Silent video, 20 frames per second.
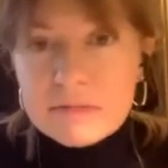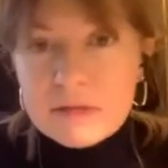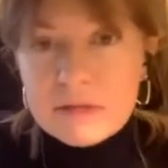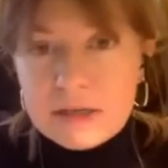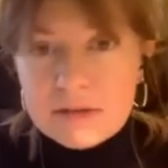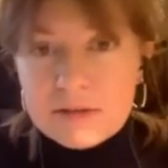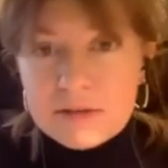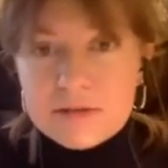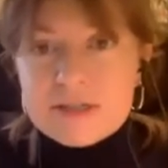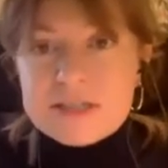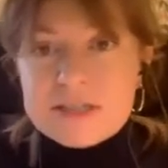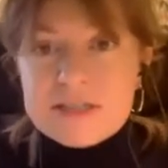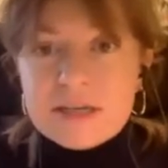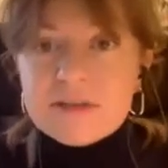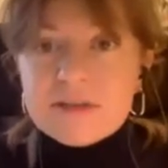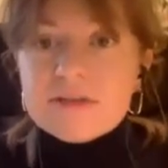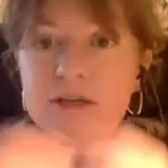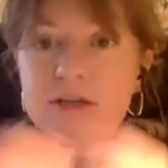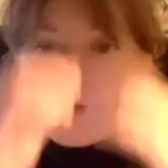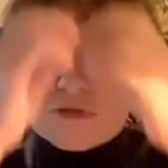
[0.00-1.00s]
there is
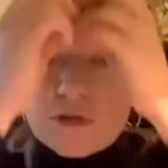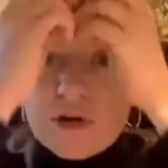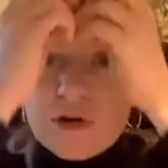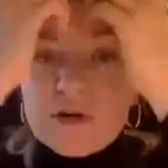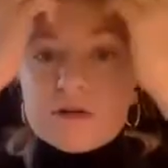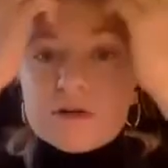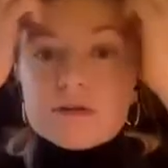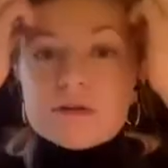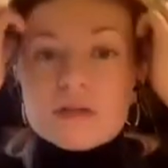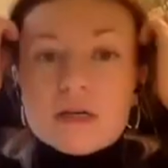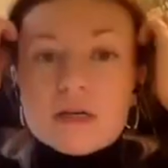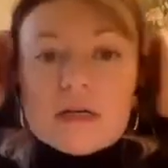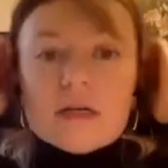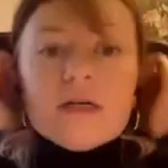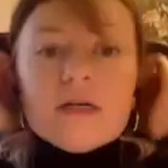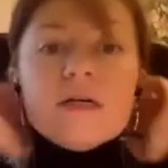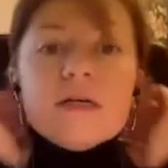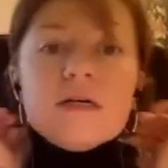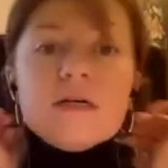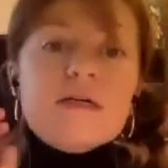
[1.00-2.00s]
nothing wrong
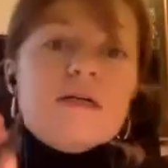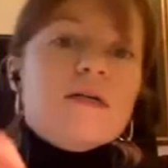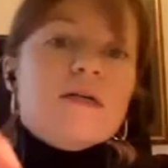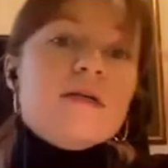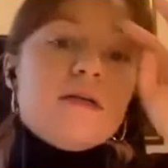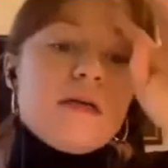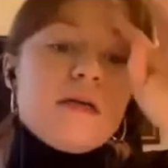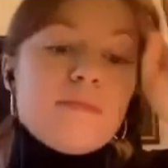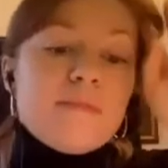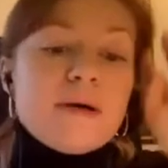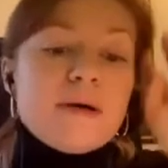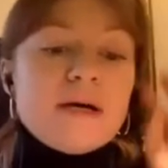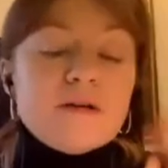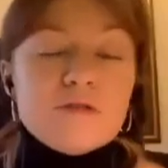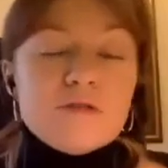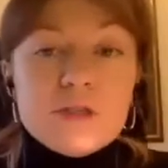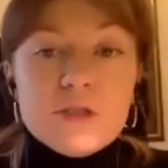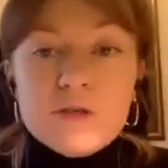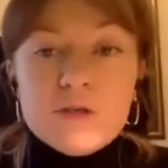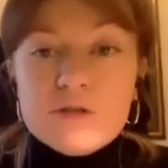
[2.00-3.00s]

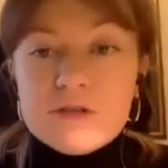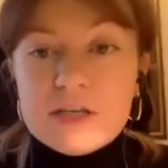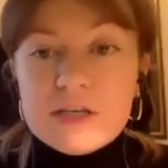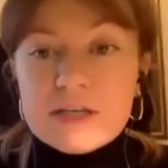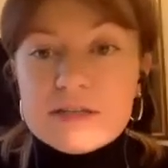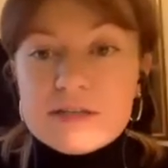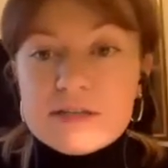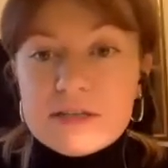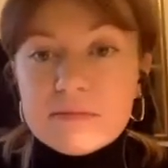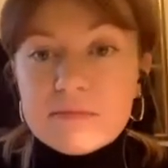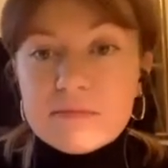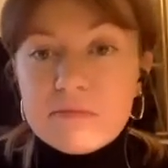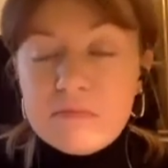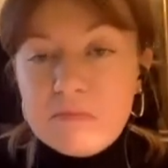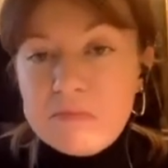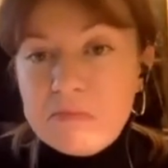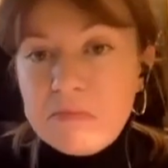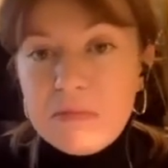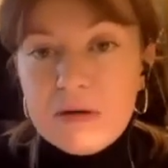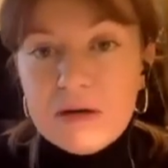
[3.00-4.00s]
about using some
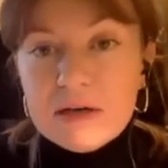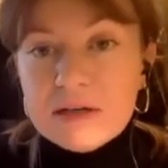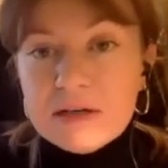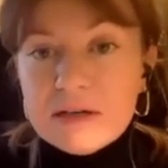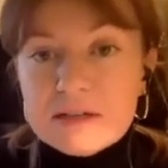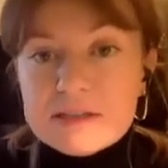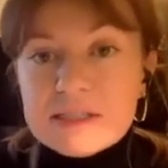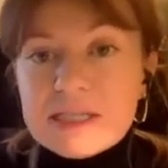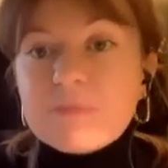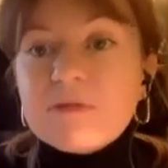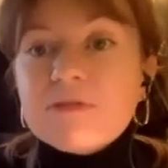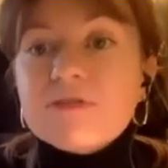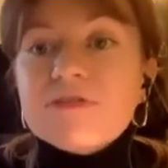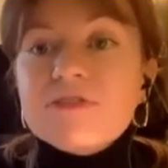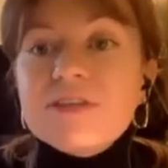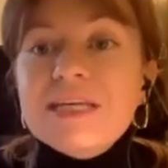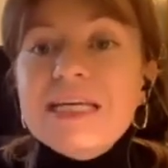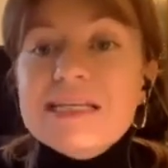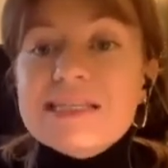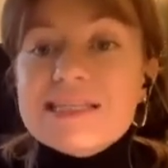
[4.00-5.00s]
of
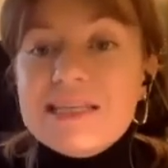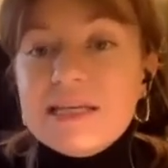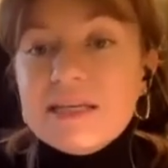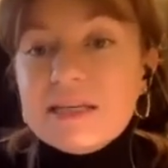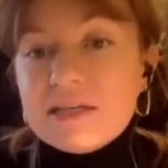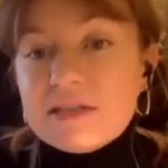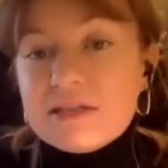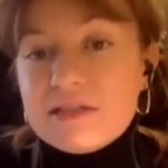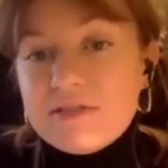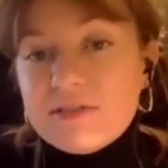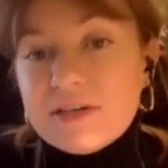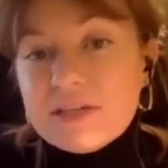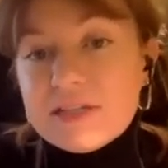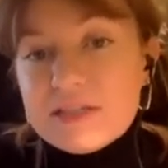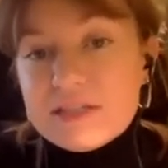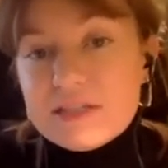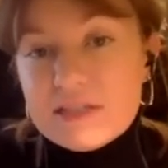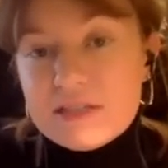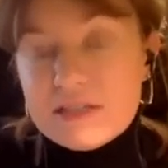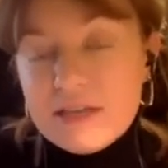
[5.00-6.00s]
these linking
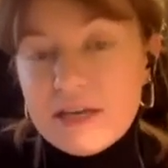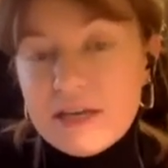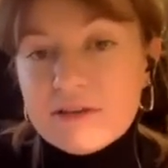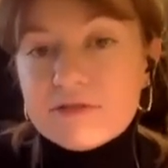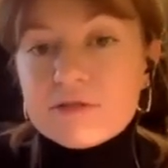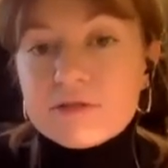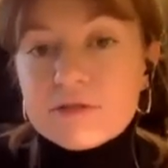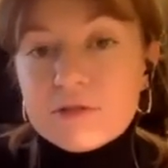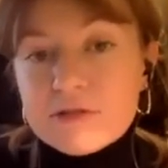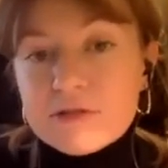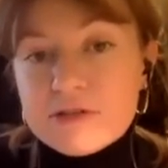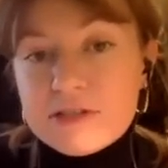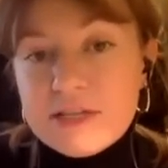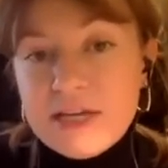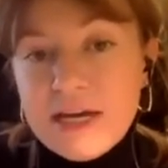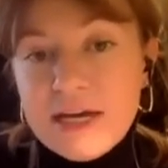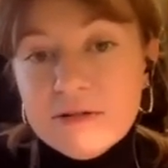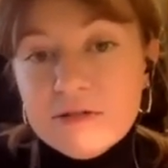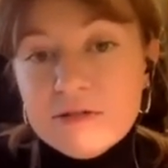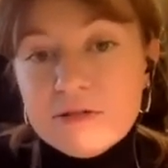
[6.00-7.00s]
devices that I have crossed
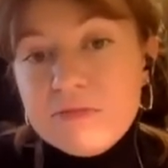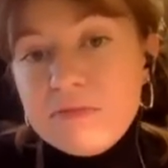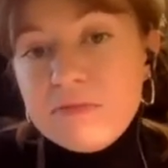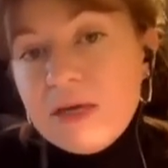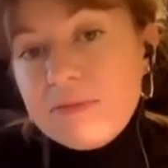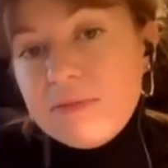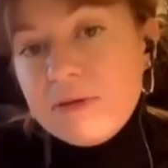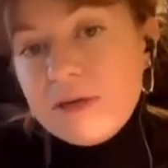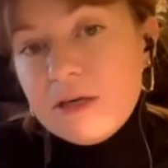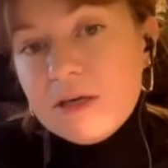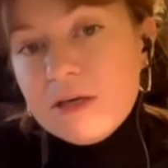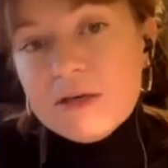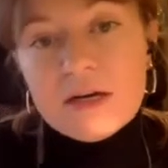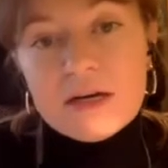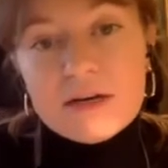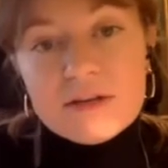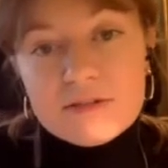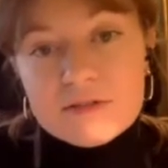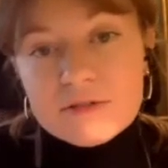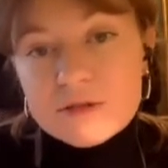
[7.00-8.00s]
out. Maybe
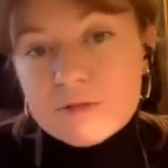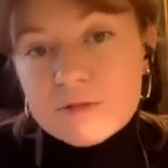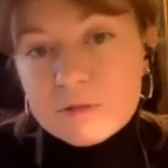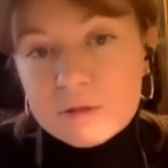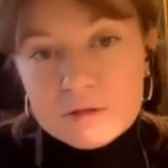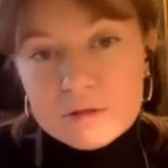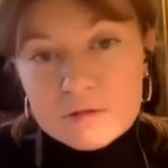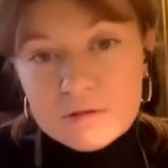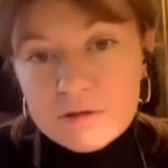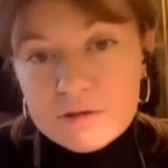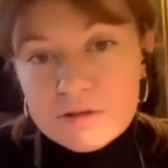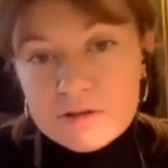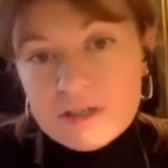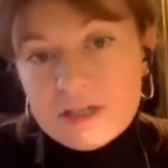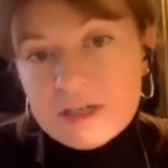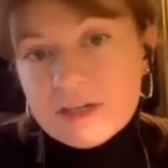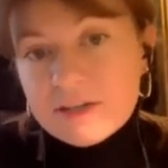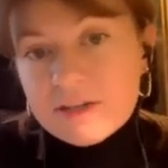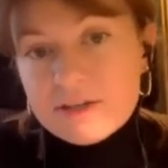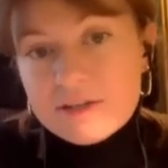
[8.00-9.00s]
others would cross
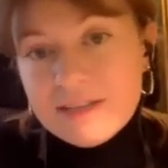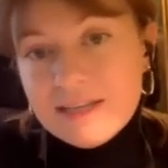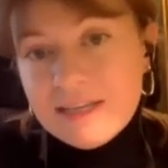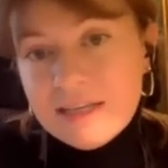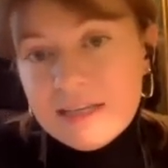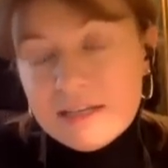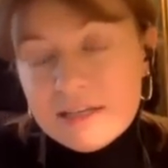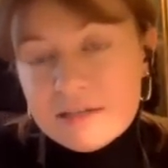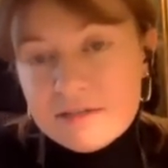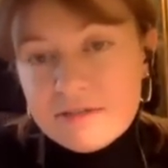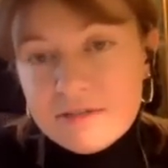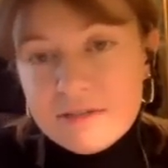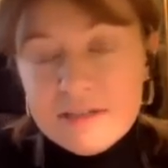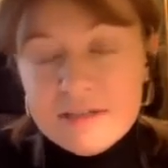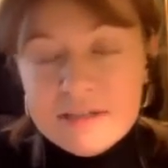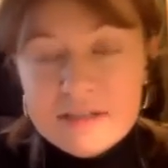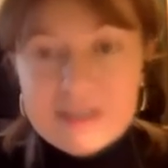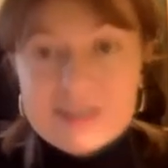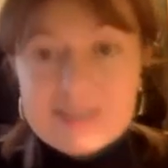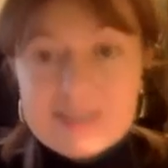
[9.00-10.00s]
other linking
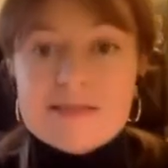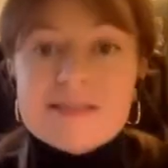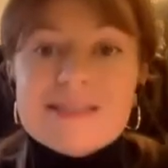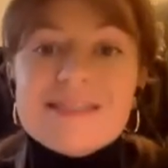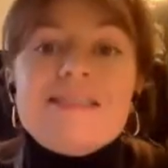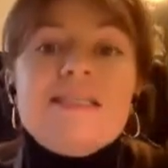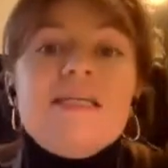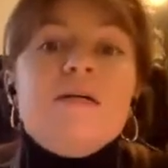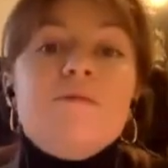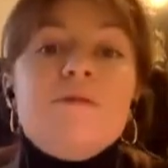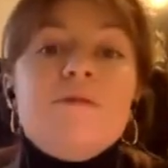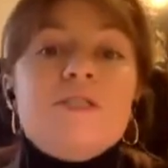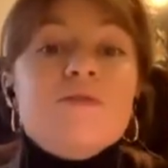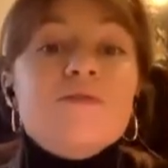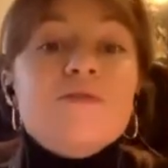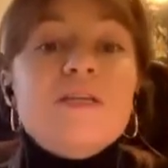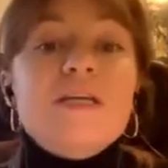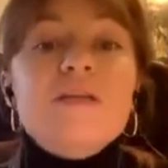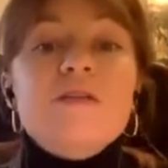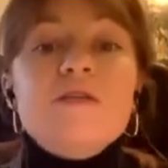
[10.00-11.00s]
devices. Still, we
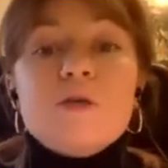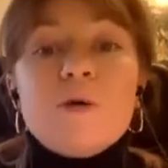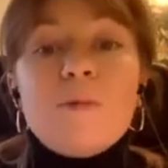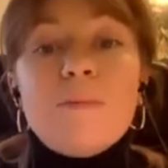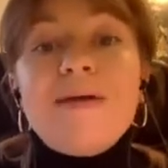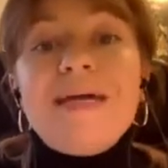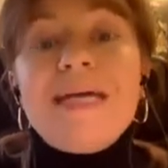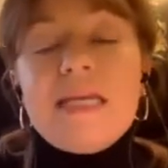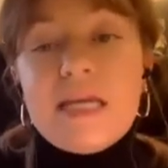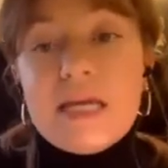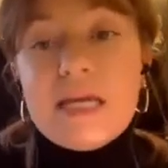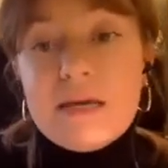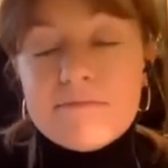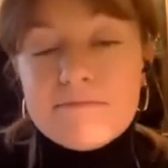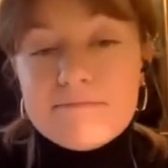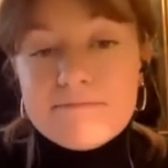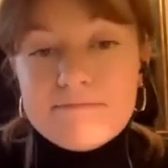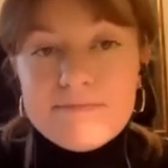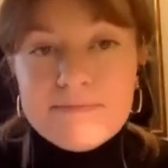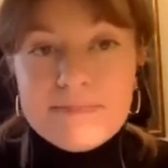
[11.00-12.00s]
don't need so many.
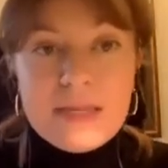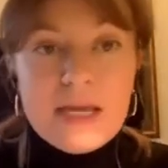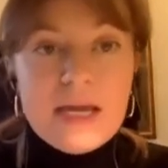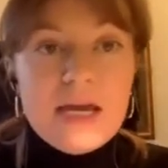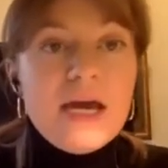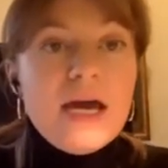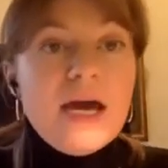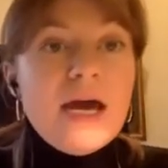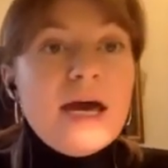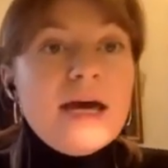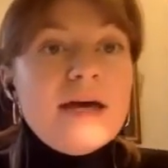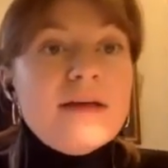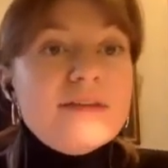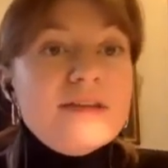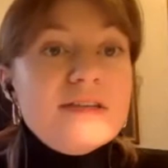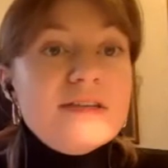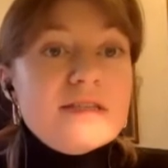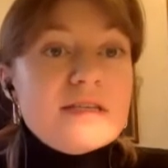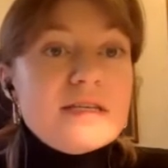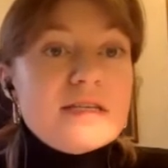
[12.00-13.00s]
And
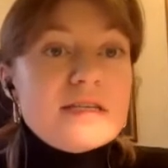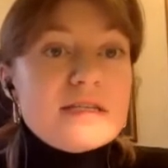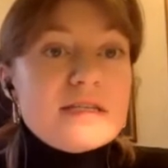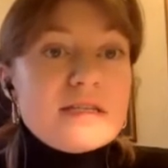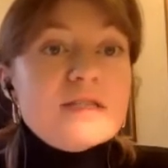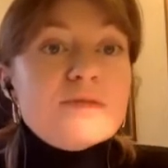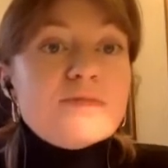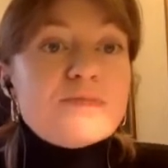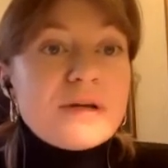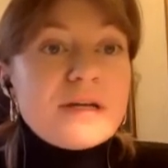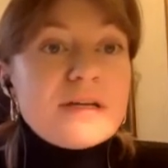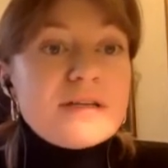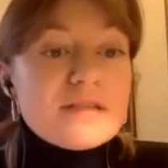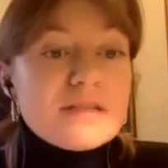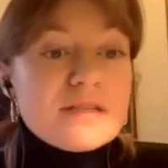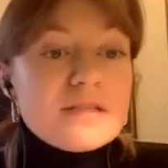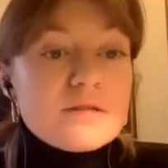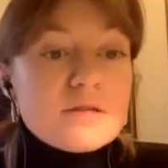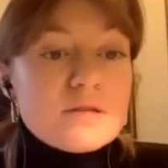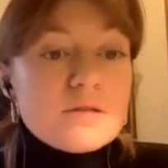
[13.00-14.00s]
this brings
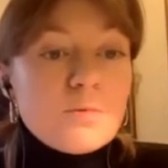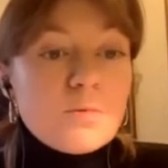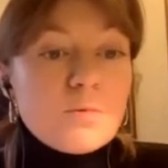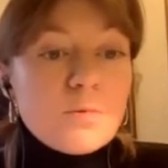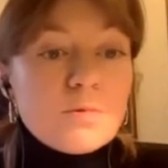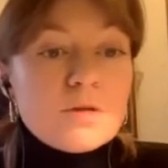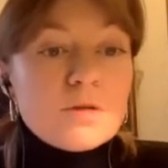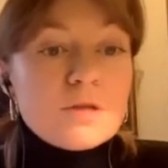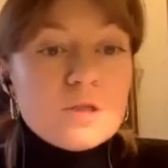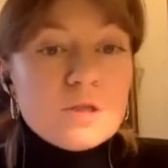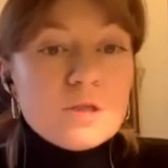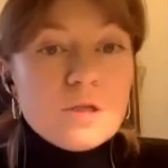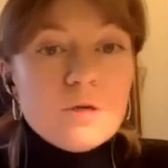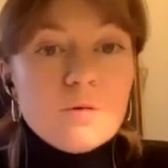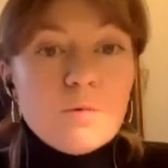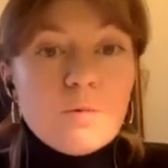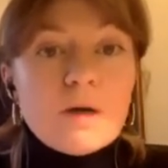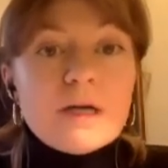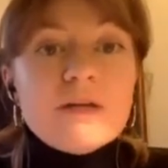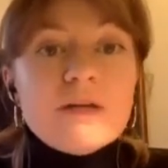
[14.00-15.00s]
us to
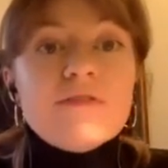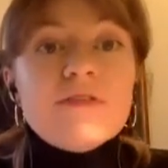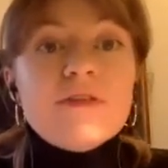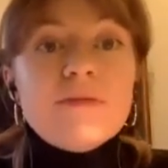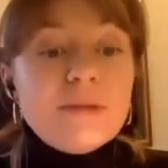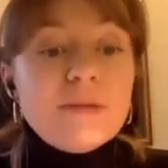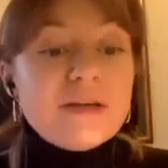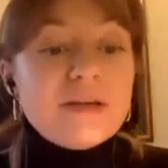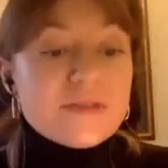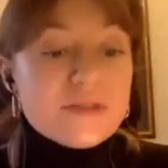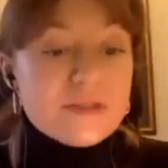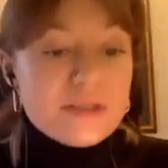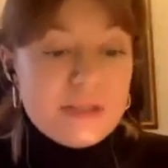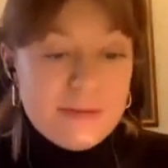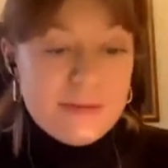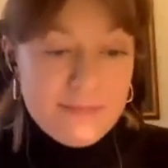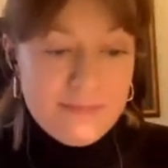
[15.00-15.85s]
one of the myths.